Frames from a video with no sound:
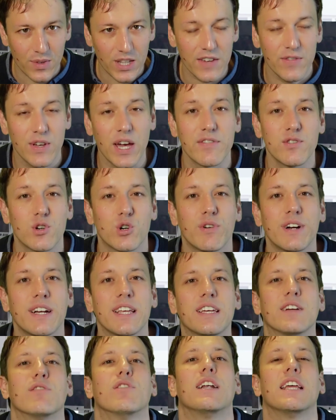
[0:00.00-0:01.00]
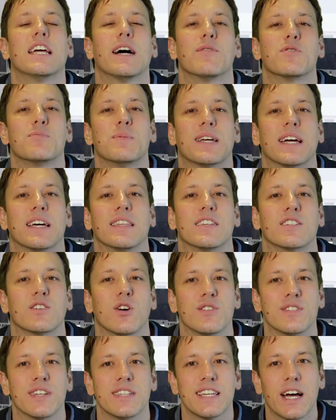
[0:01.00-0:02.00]
If you haven't already, it really helps me get this
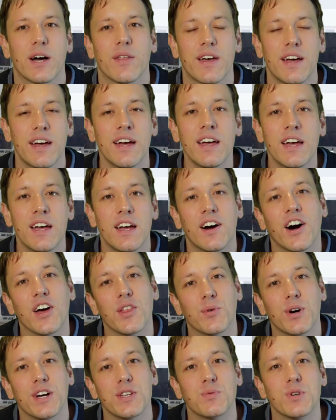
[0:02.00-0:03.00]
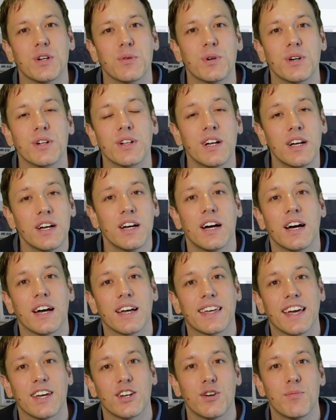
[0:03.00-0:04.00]
content out there. Otherwise, we will
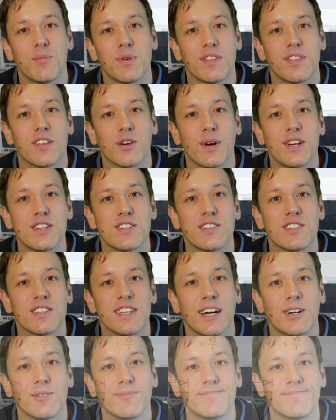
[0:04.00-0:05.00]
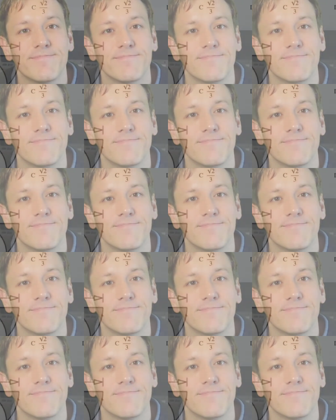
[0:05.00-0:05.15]
get on with the questions now.